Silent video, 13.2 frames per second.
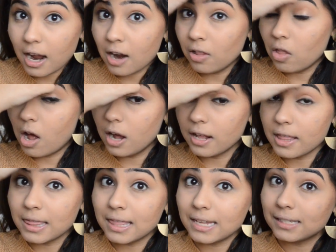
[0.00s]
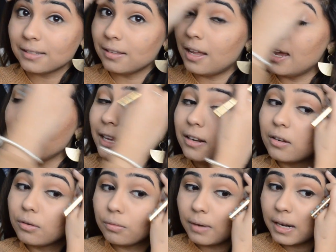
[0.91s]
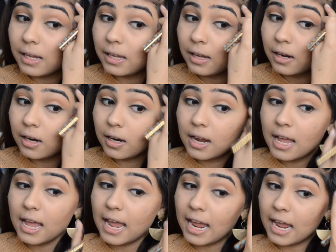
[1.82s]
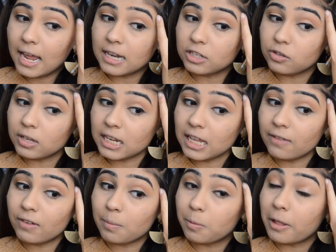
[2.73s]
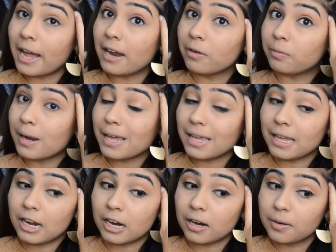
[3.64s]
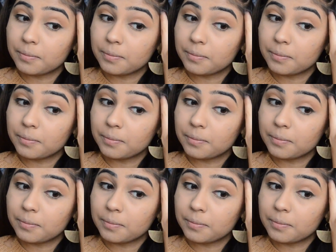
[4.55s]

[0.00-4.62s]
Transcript: along this line right here, and you can even apply it right here.